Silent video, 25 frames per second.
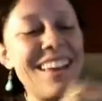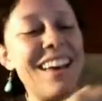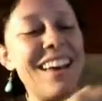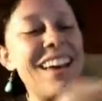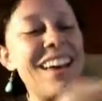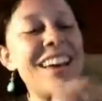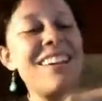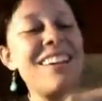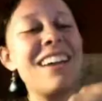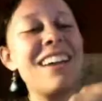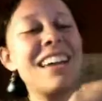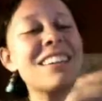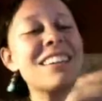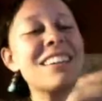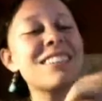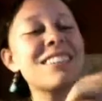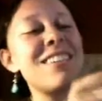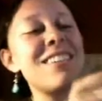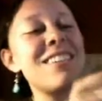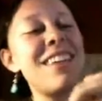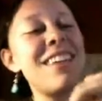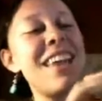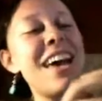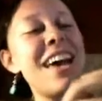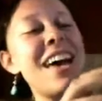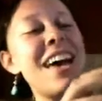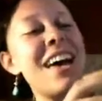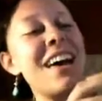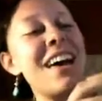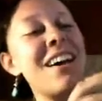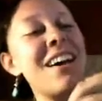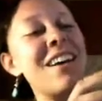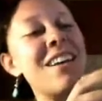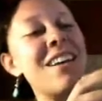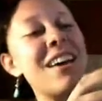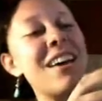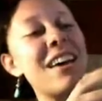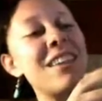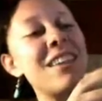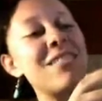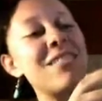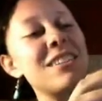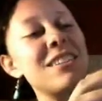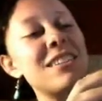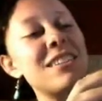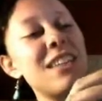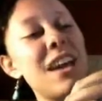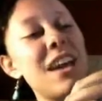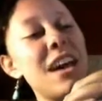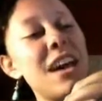All right, so now I've
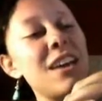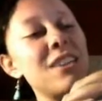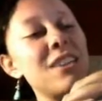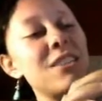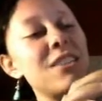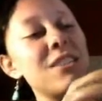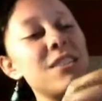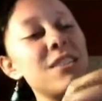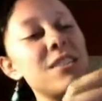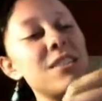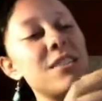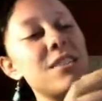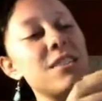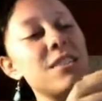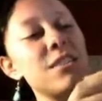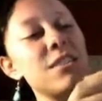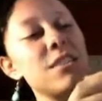attached